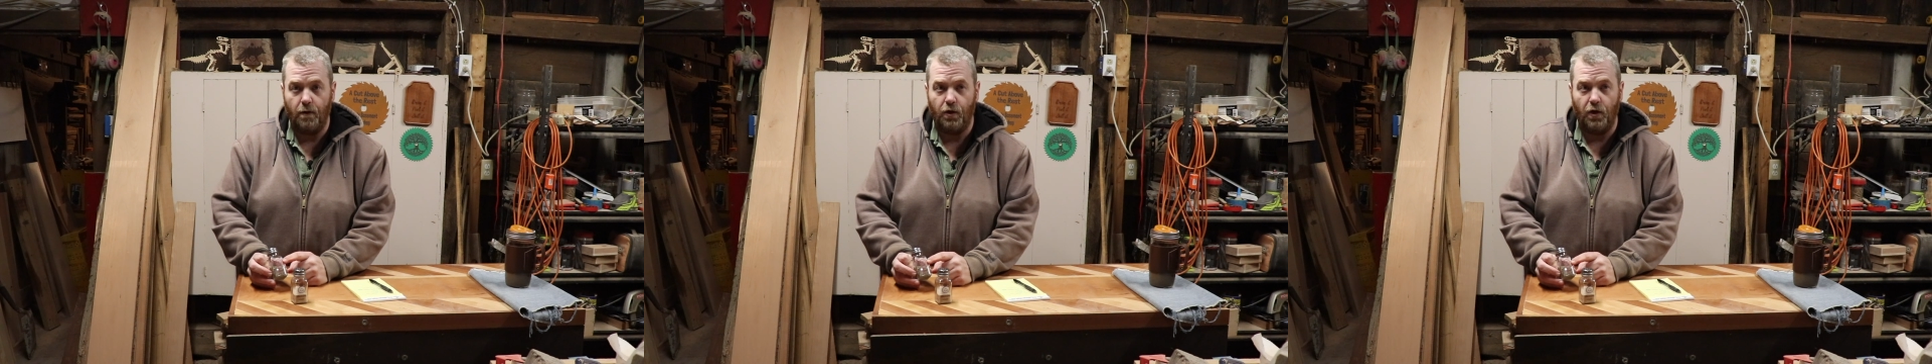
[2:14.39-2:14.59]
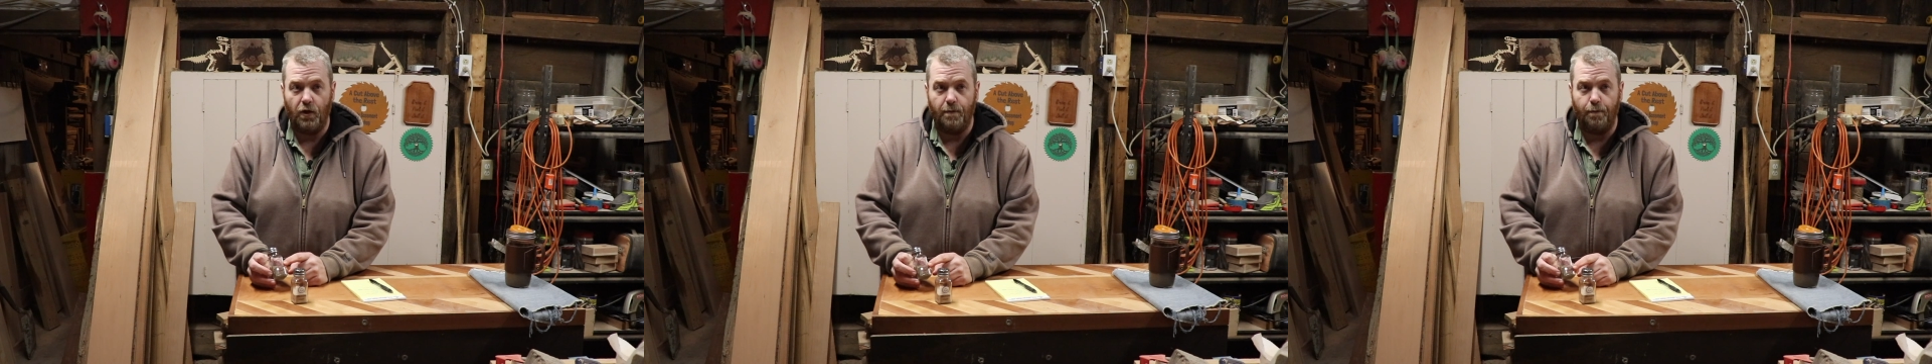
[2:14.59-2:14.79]

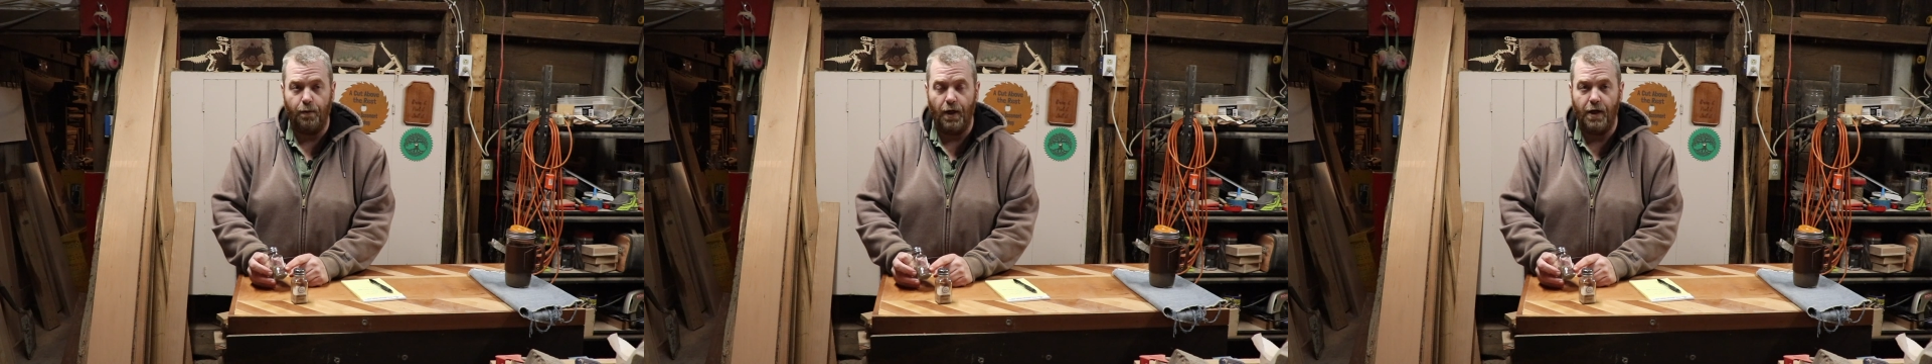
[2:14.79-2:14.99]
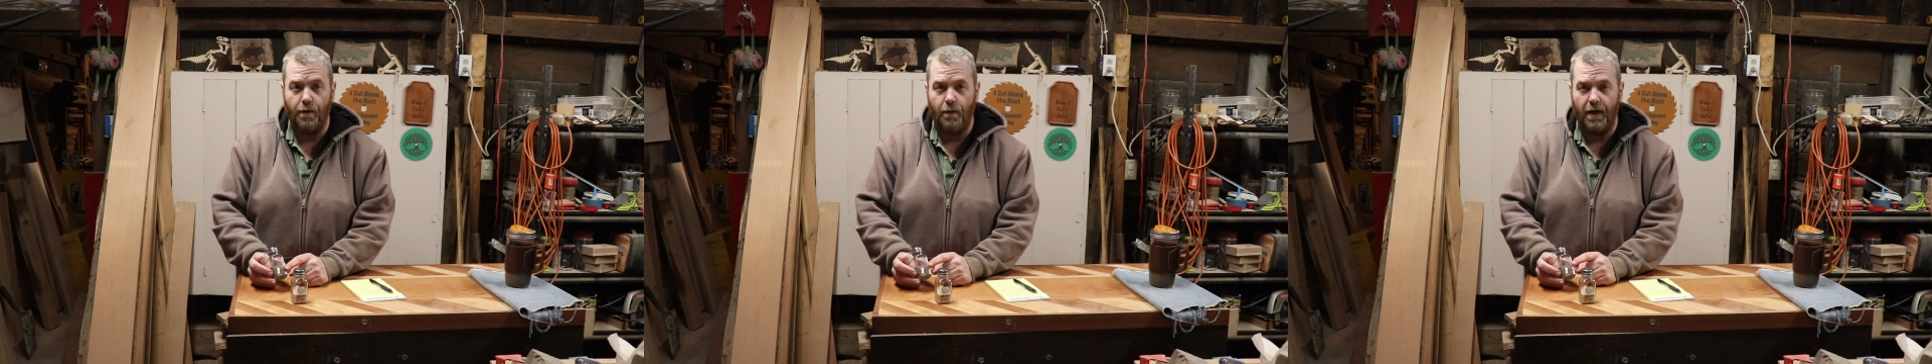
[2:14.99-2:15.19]
just
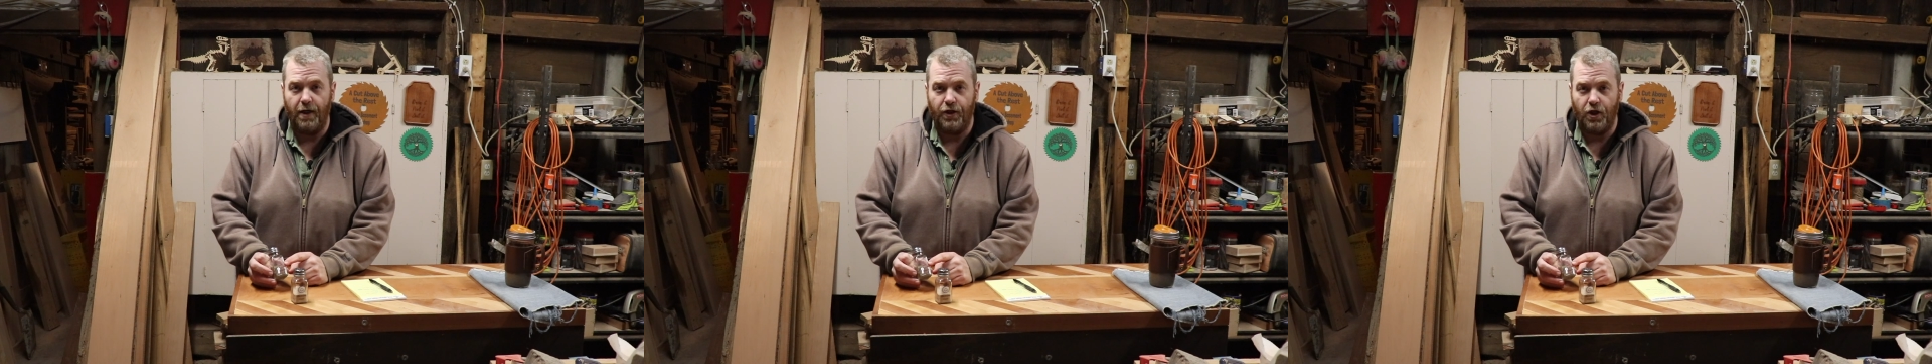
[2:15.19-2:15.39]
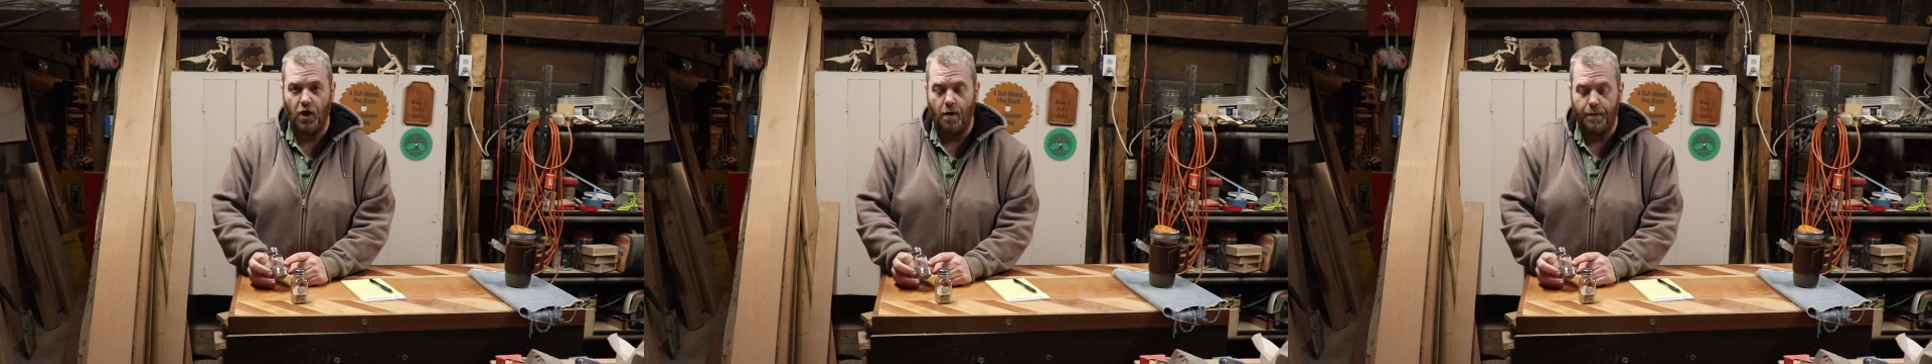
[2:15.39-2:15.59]
plain
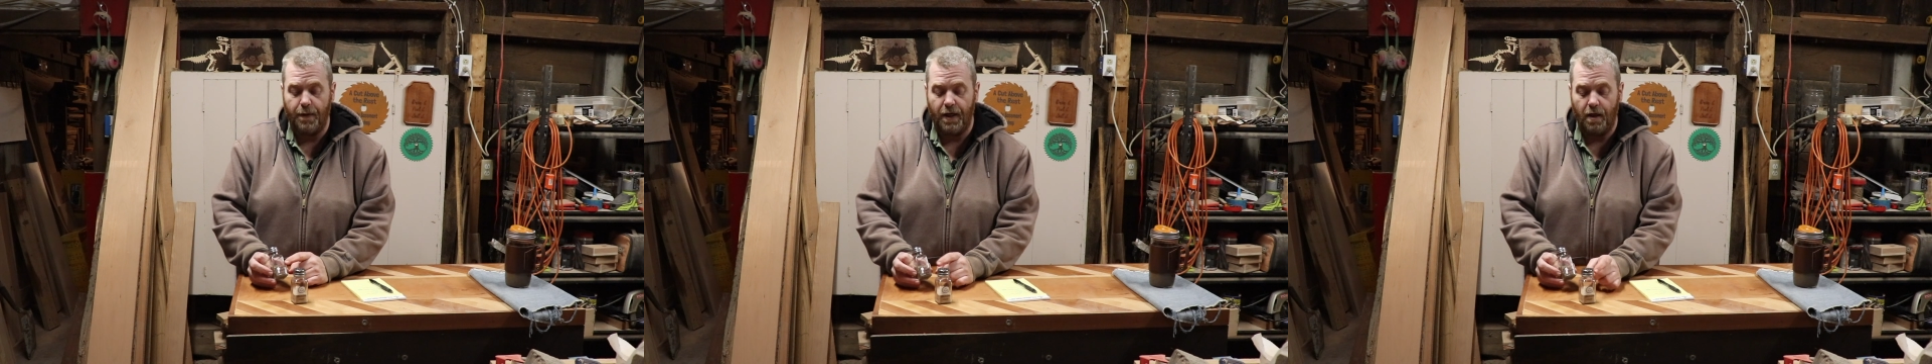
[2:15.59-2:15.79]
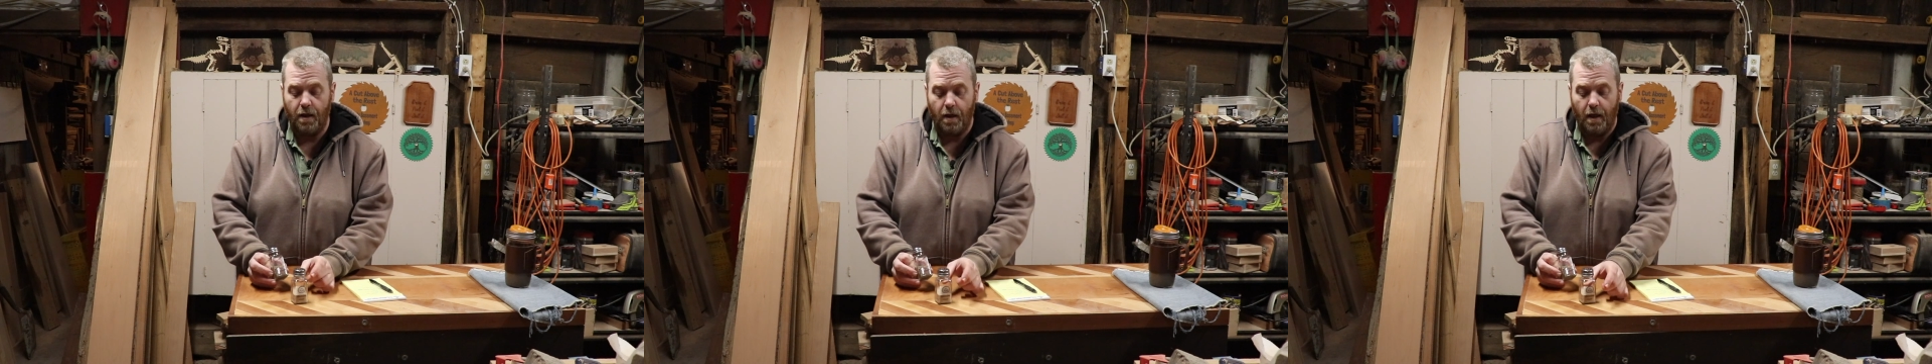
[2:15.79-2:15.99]
red
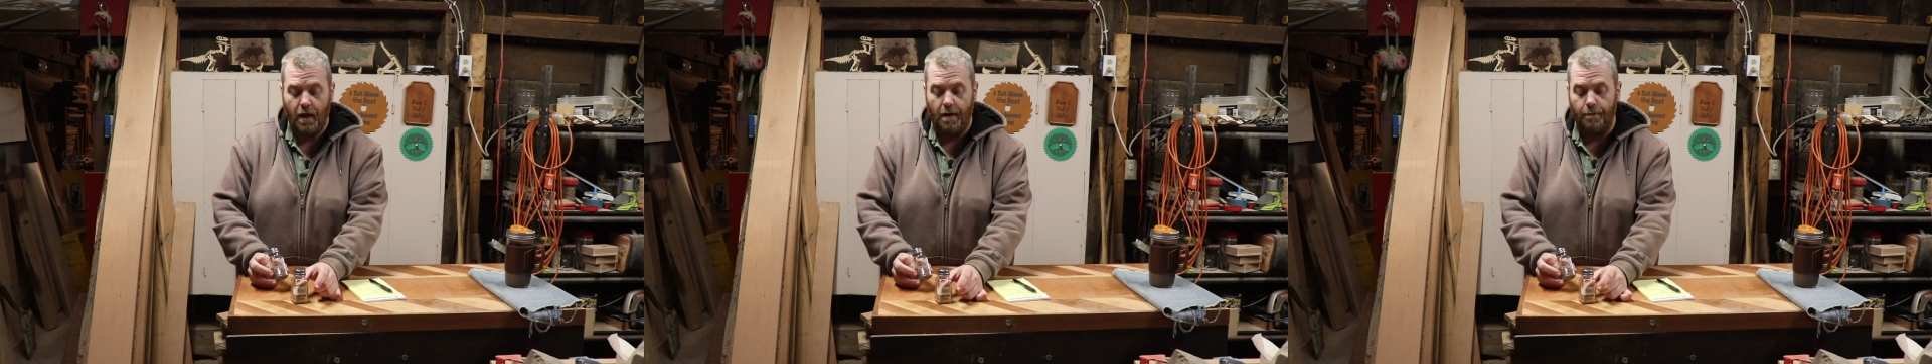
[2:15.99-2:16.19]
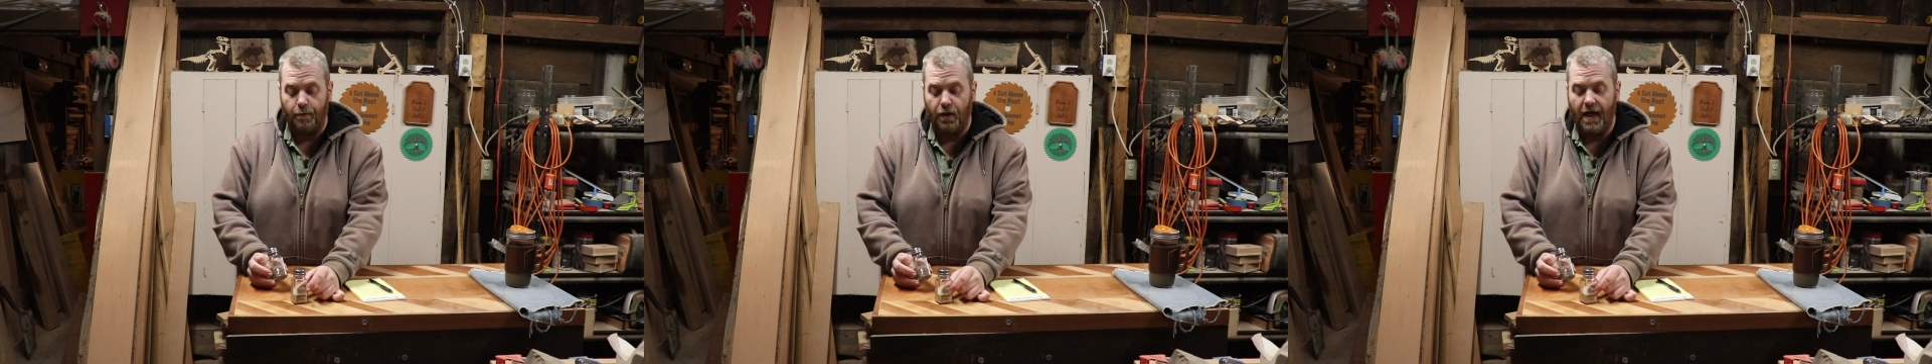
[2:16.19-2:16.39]
Sharpie
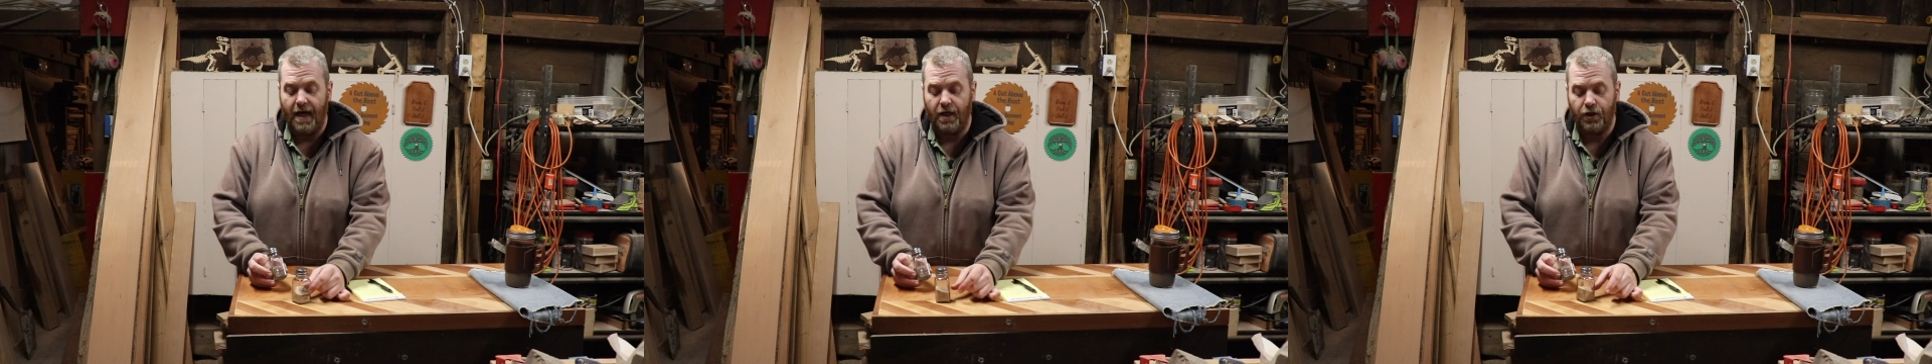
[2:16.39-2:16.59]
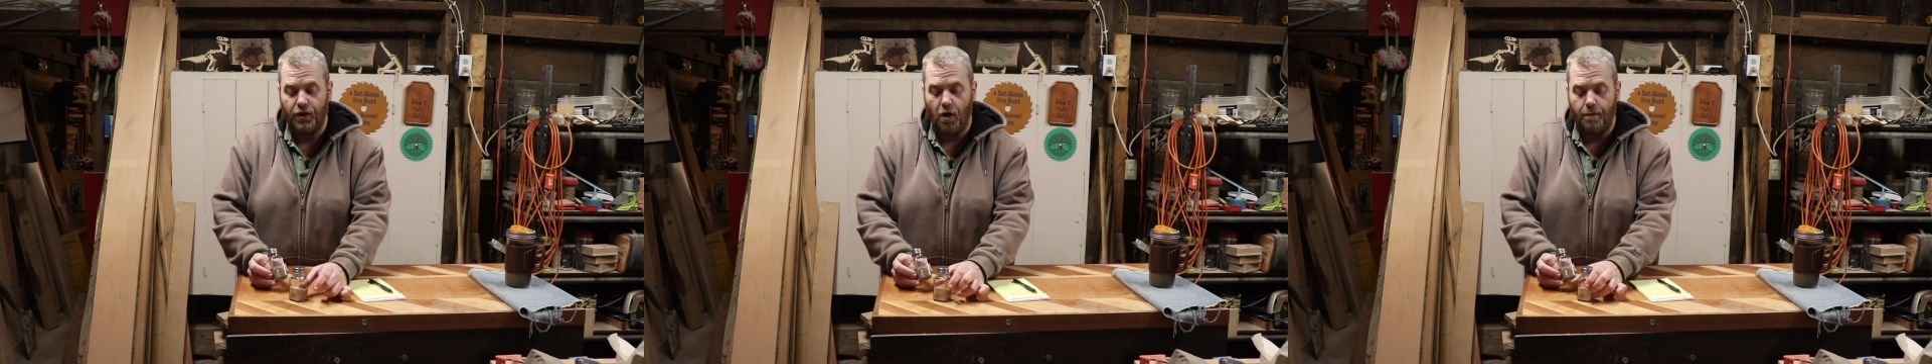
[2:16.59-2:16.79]
and
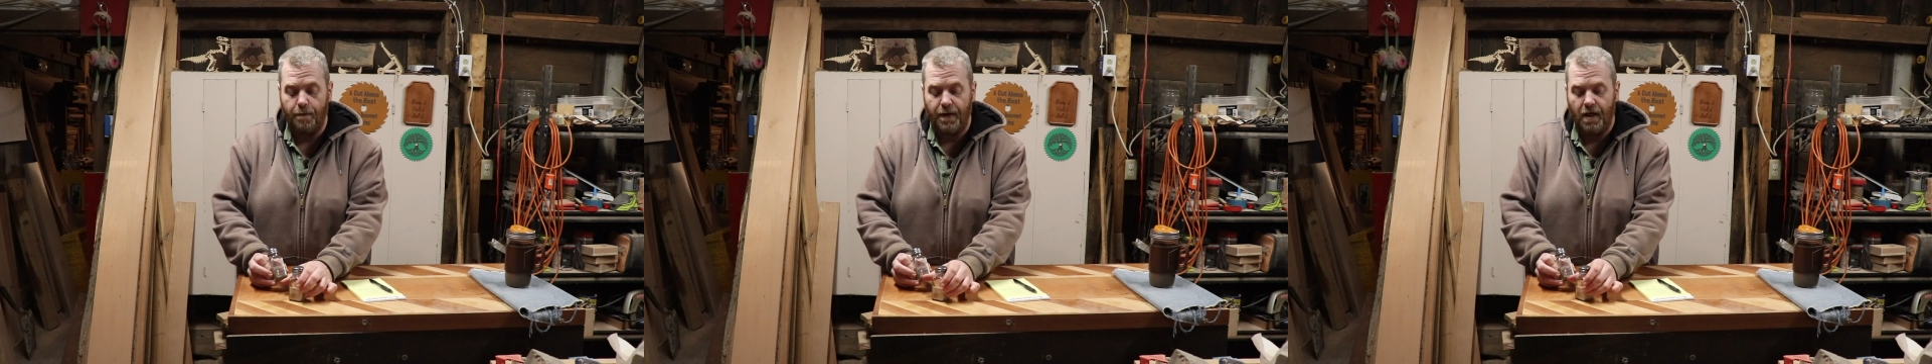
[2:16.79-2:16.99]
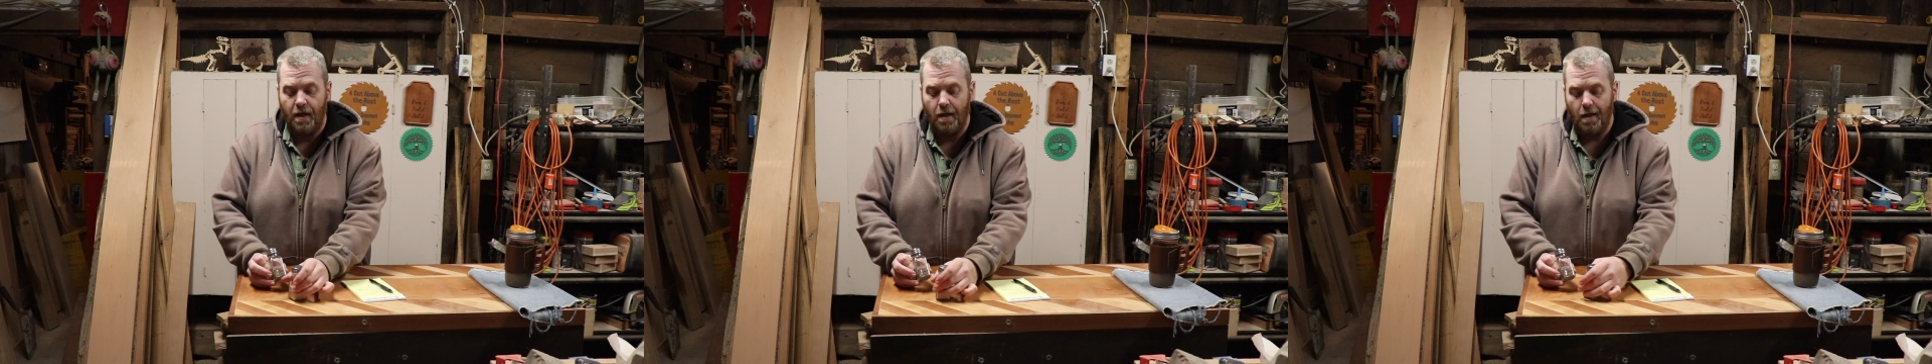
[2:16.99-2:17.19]
black
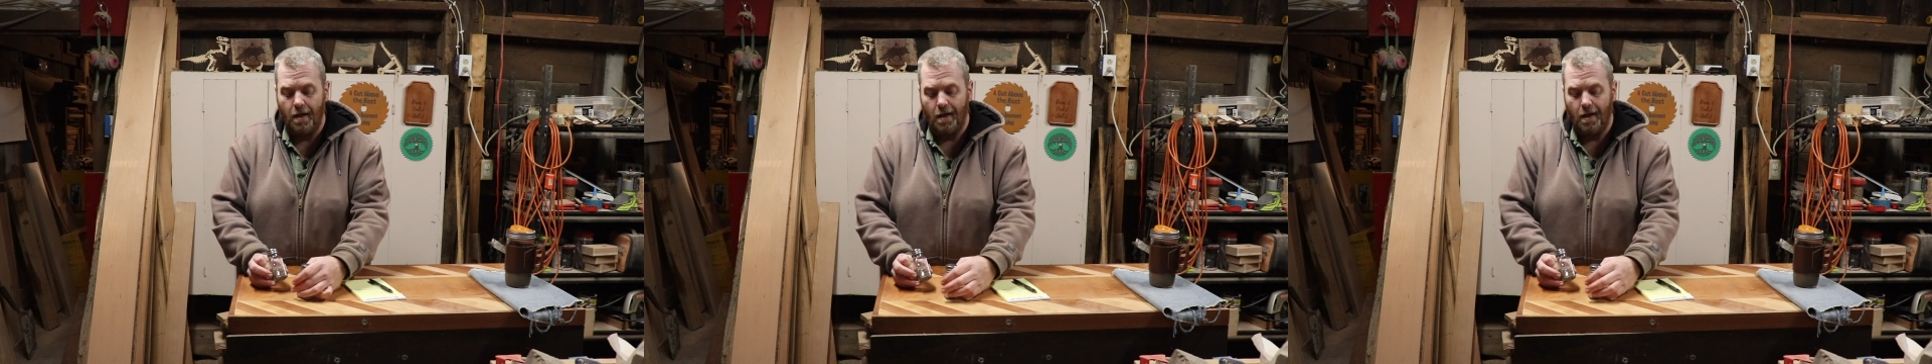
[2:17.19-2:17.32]
Sharpie.